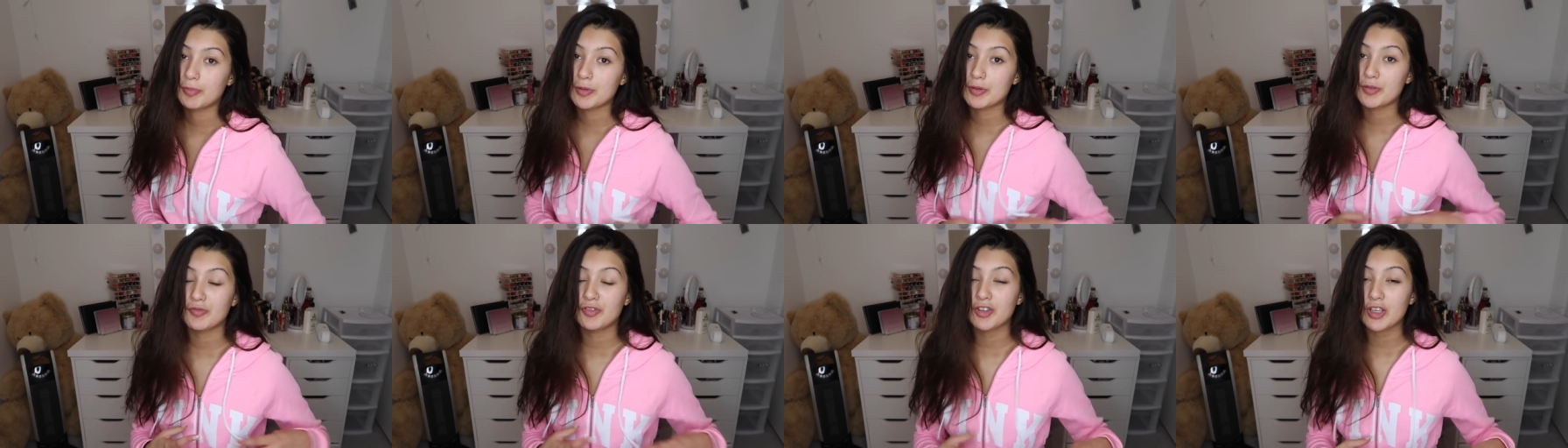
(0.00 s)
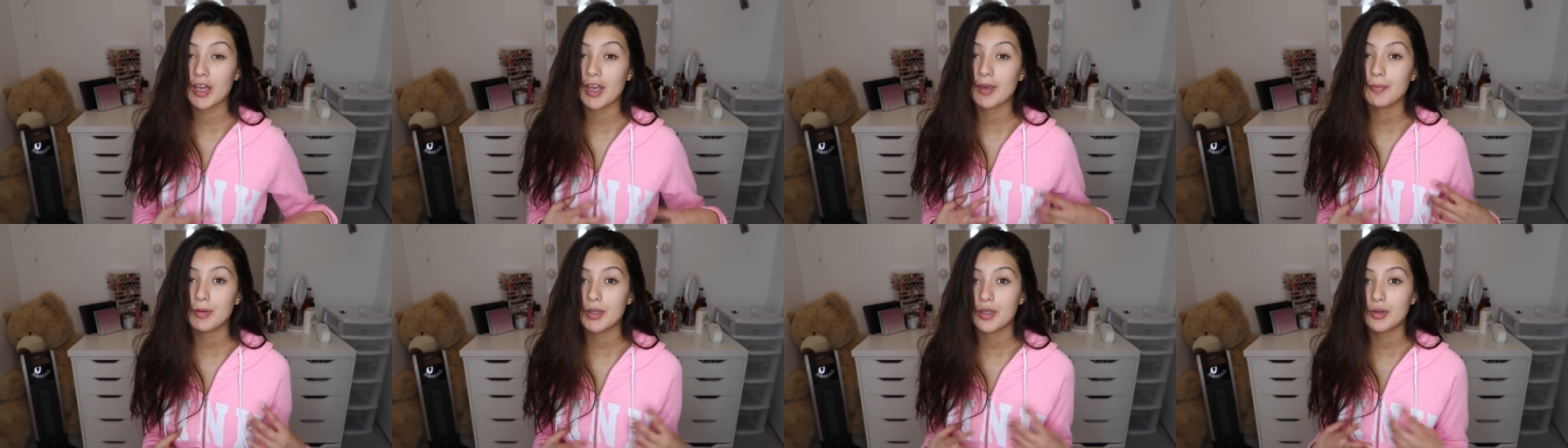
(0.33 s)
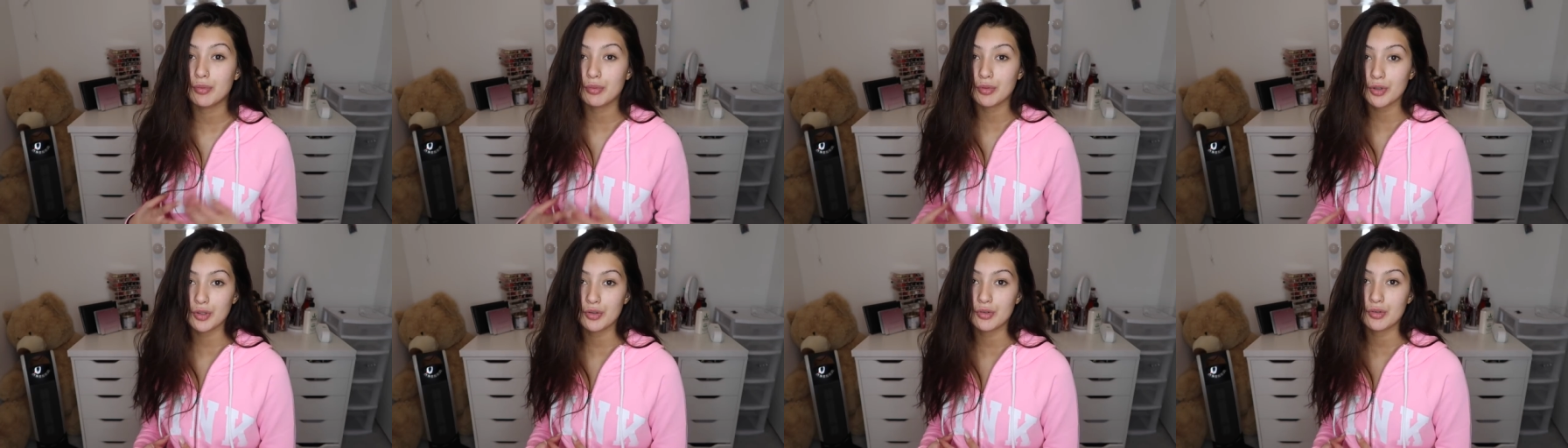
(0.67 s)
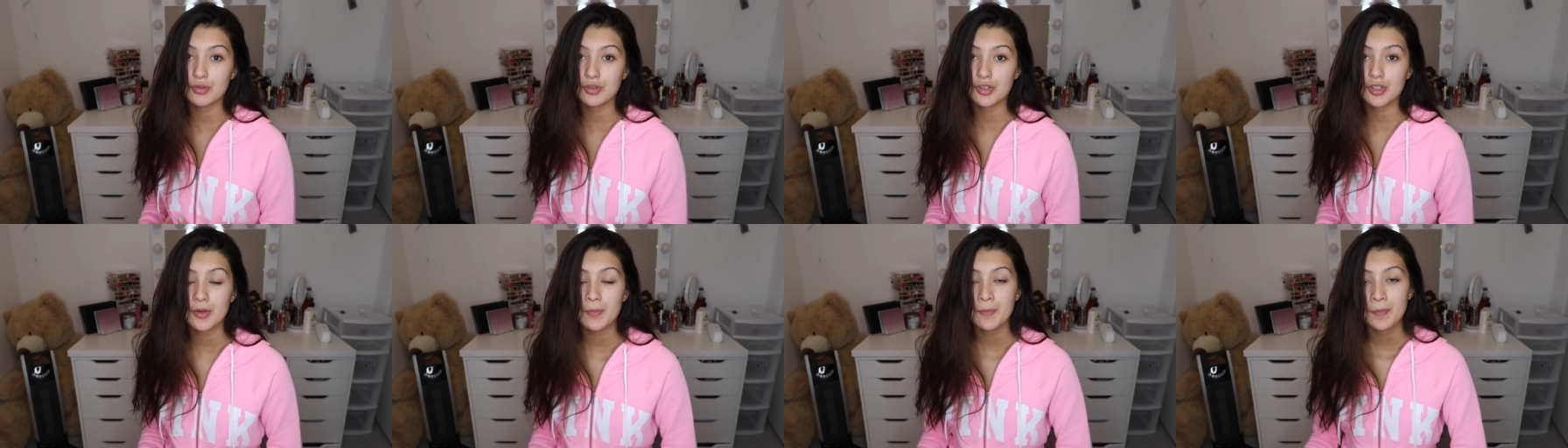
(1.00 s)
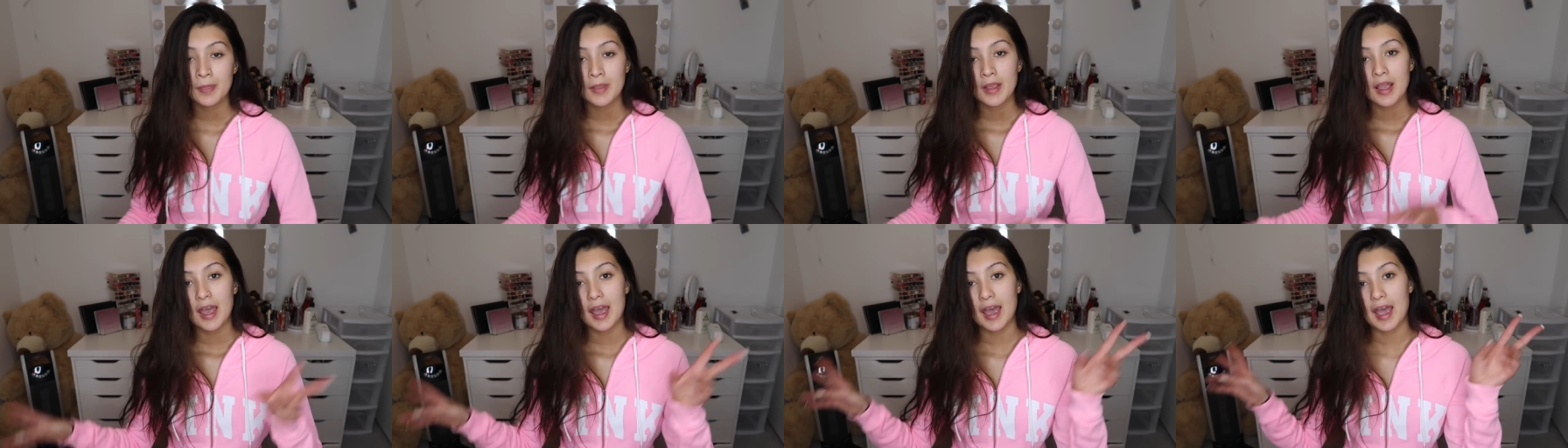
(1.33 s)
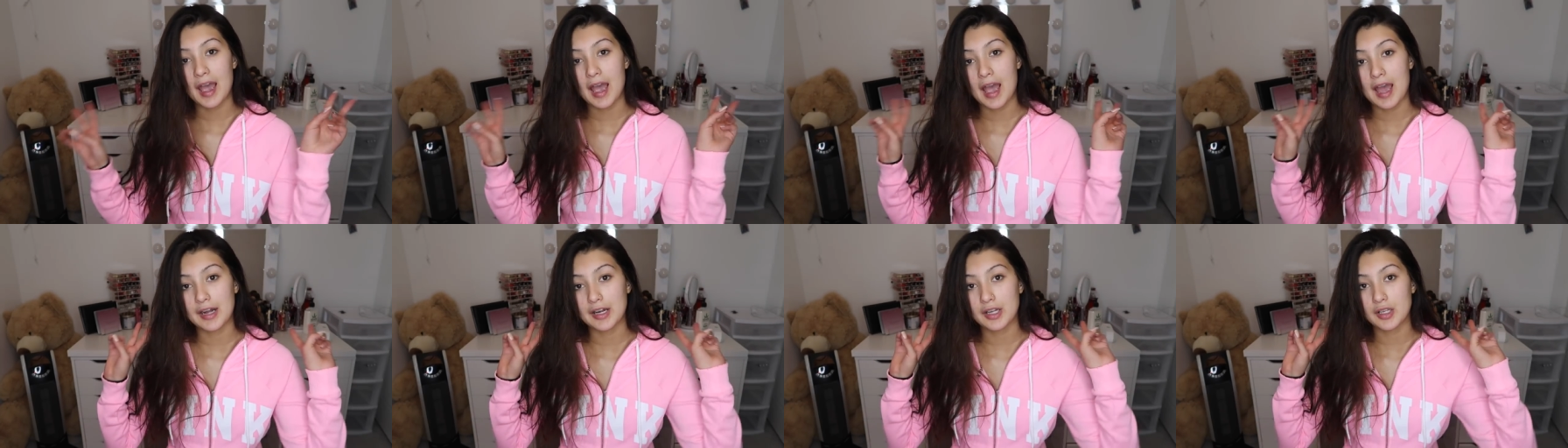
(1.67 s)
But VIB Rouge
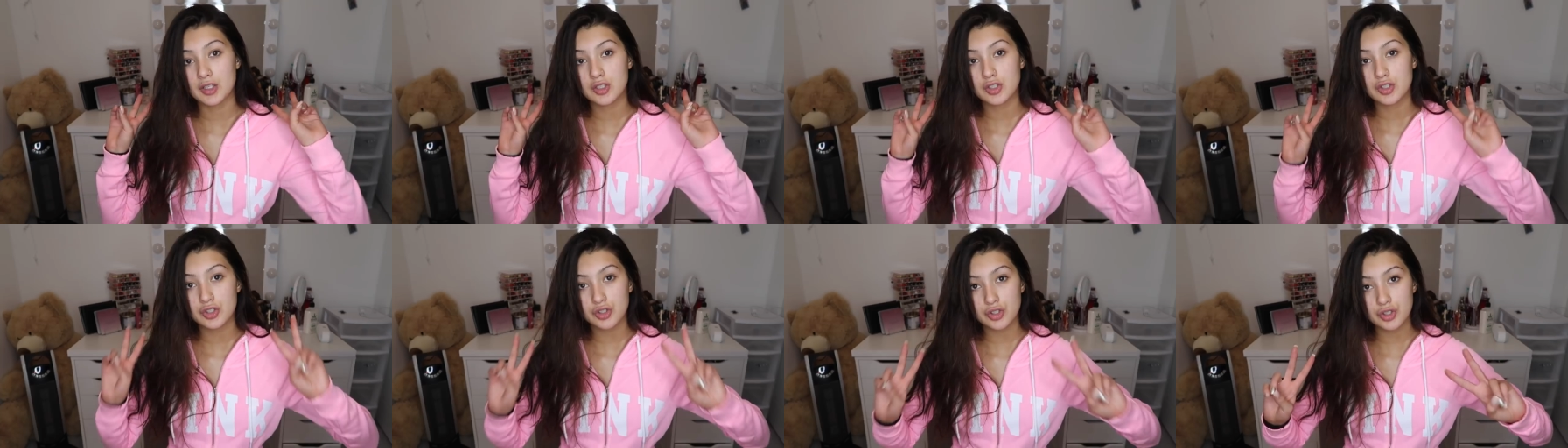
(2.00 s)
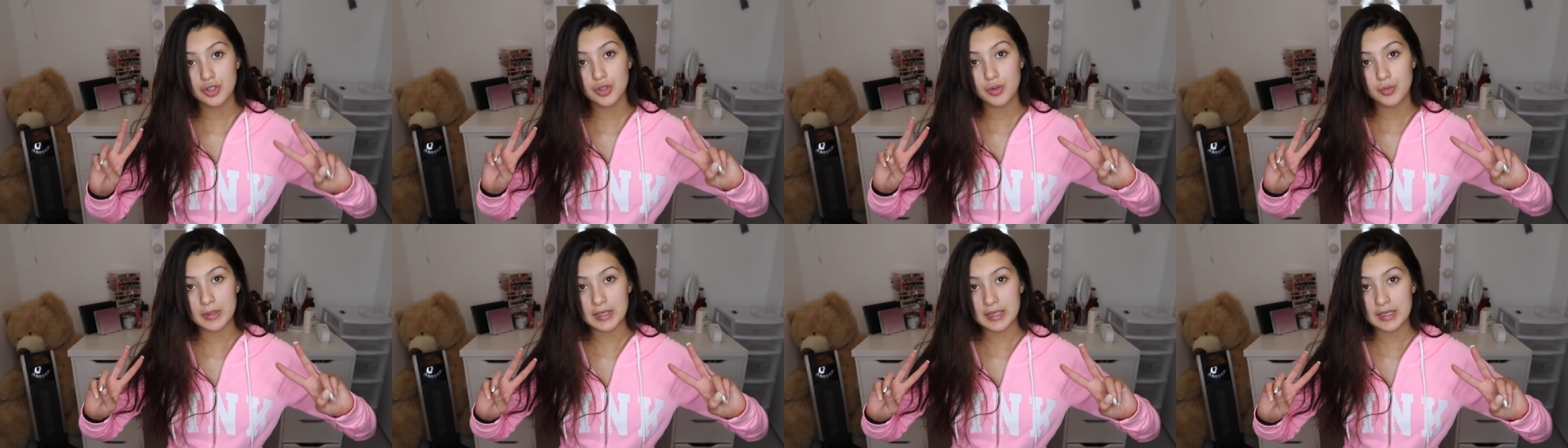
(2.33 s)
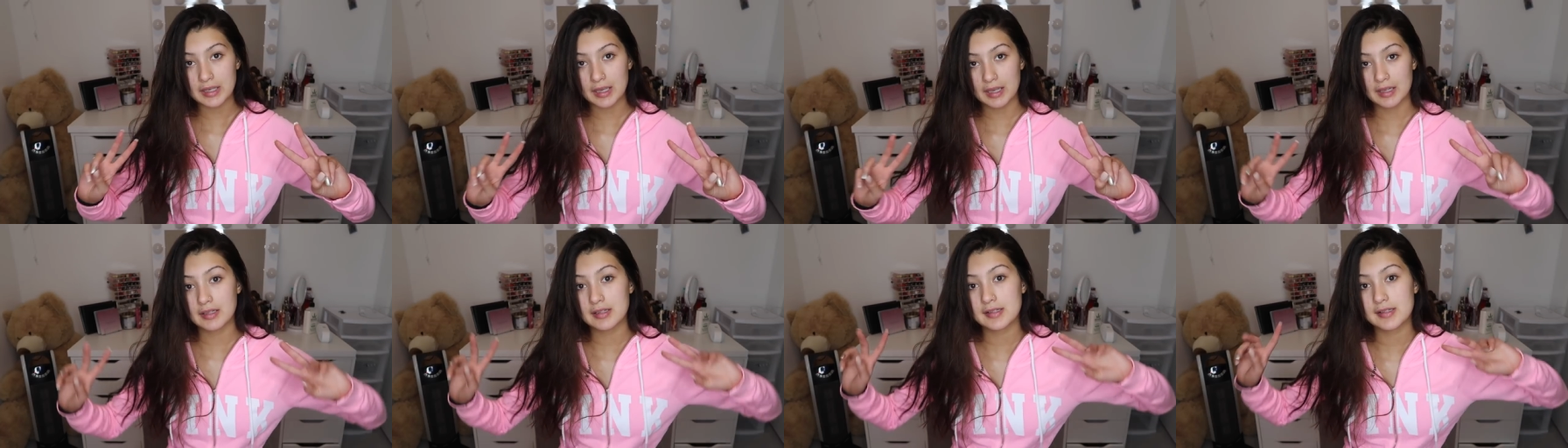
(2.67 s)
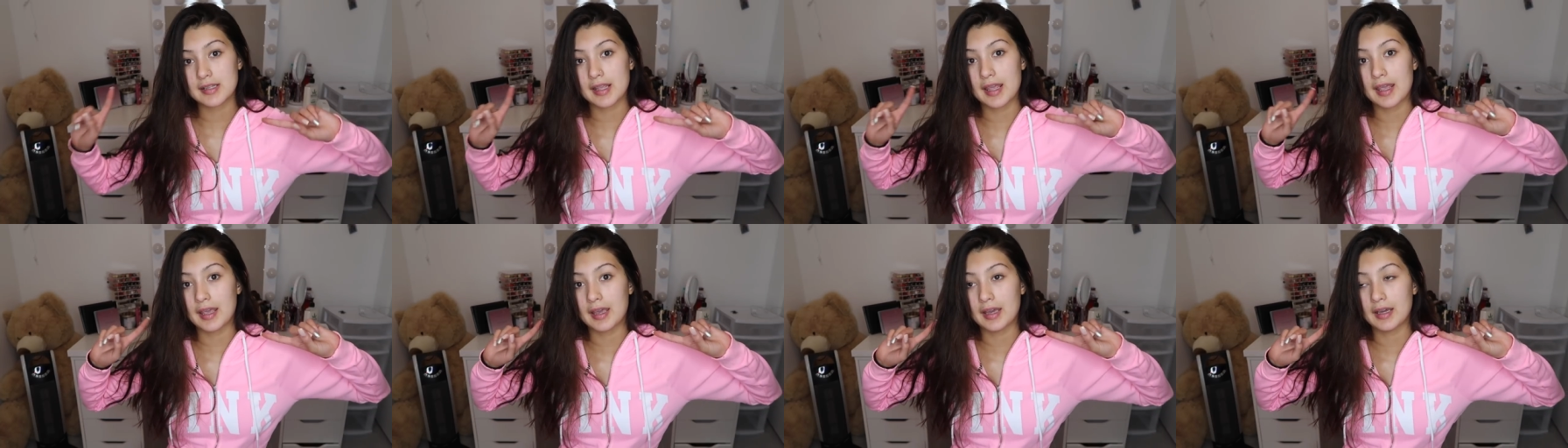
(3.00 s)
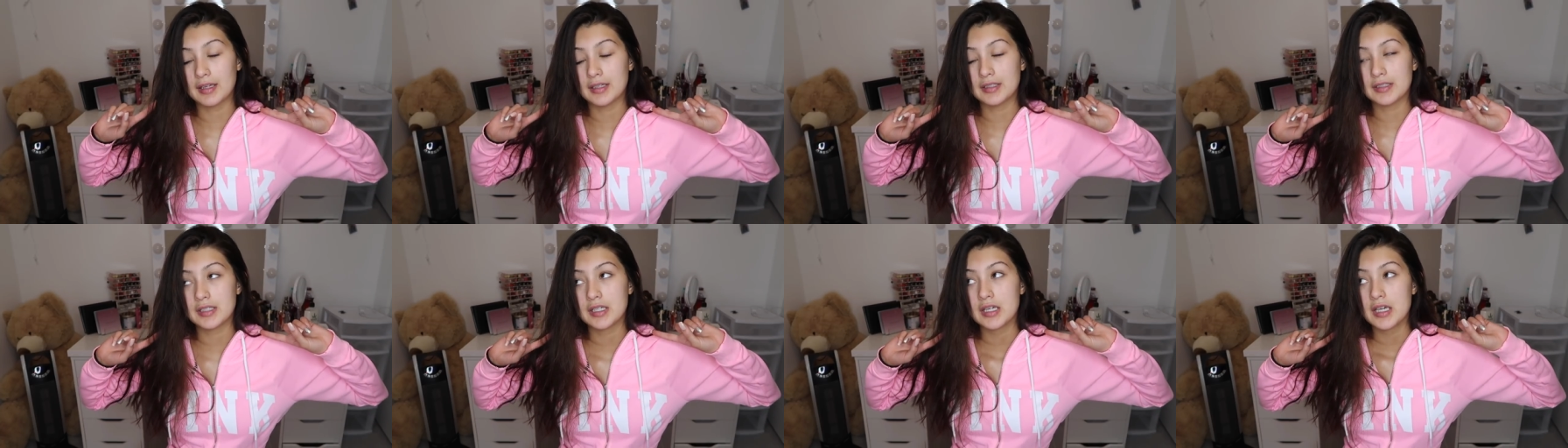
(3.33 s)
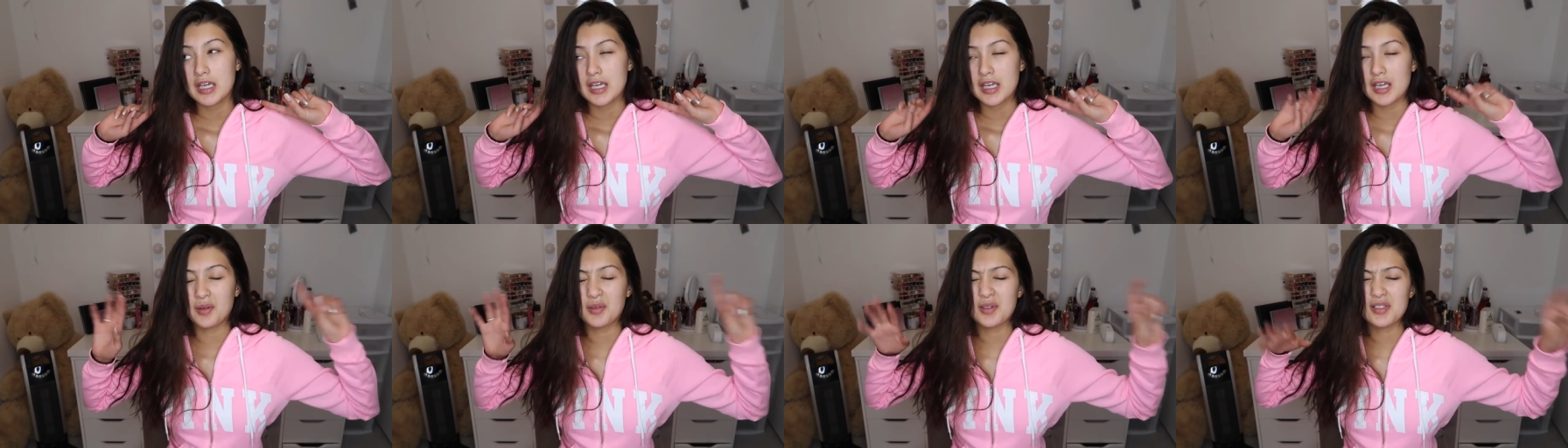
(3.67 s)
had two weekends and
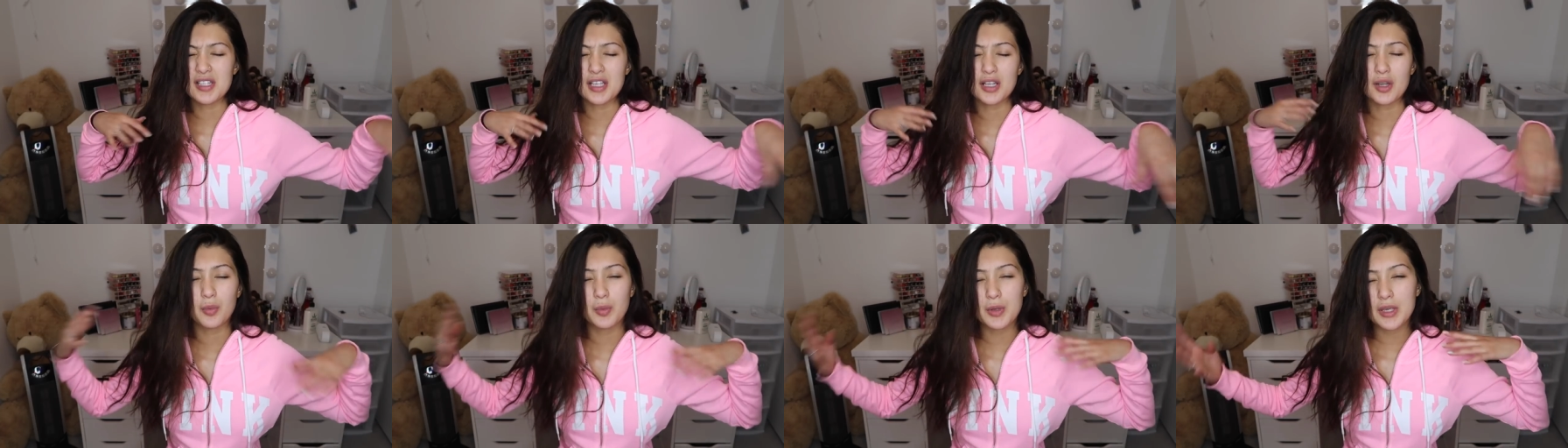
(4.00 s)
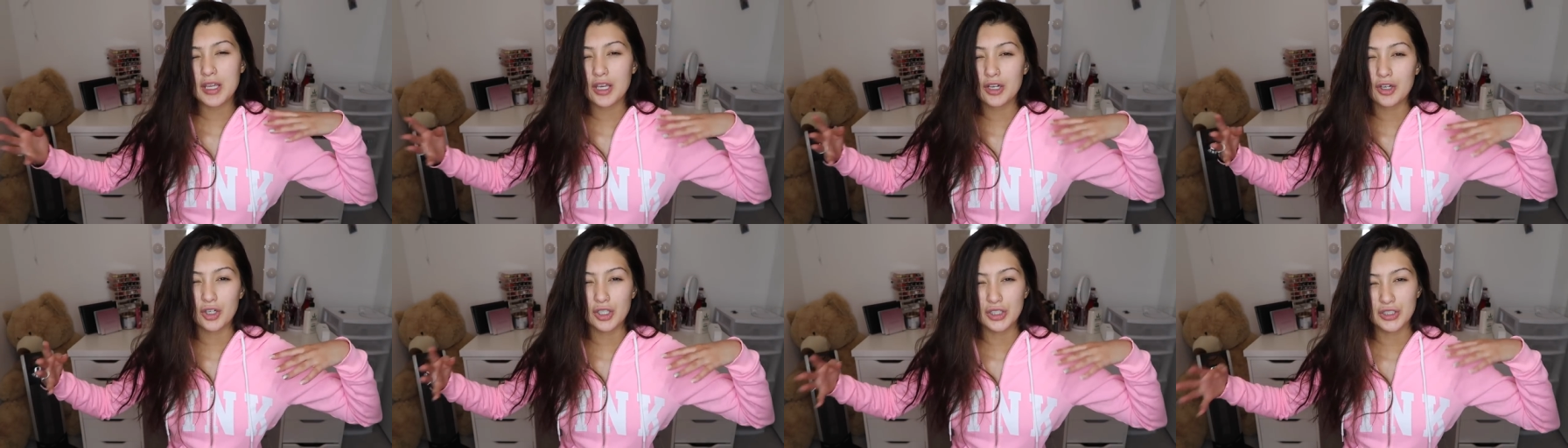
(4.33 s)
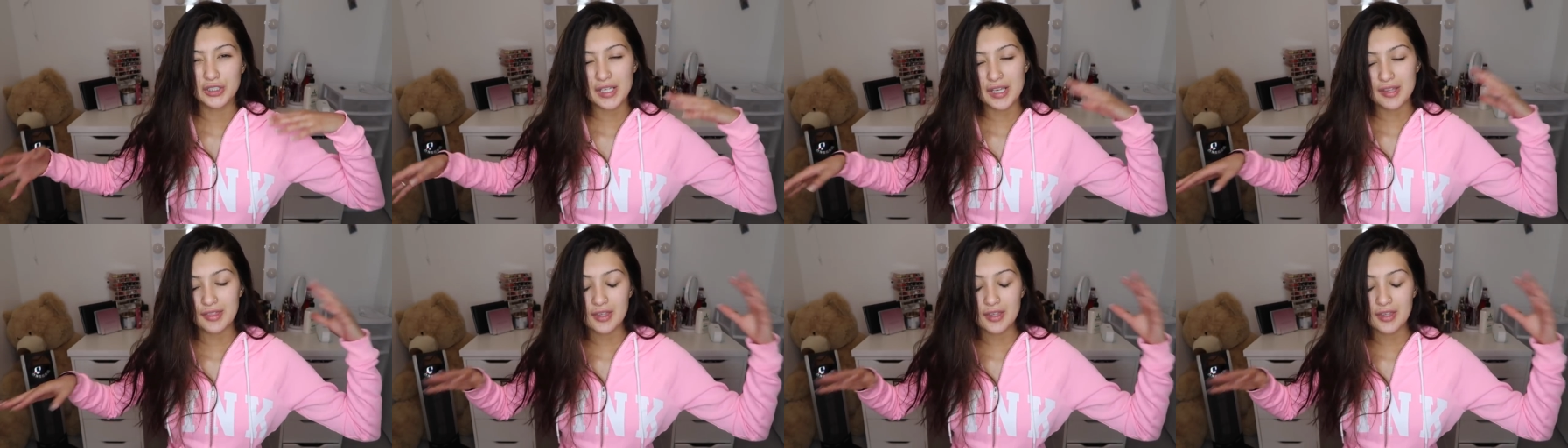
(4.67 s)
it was like a weekend early.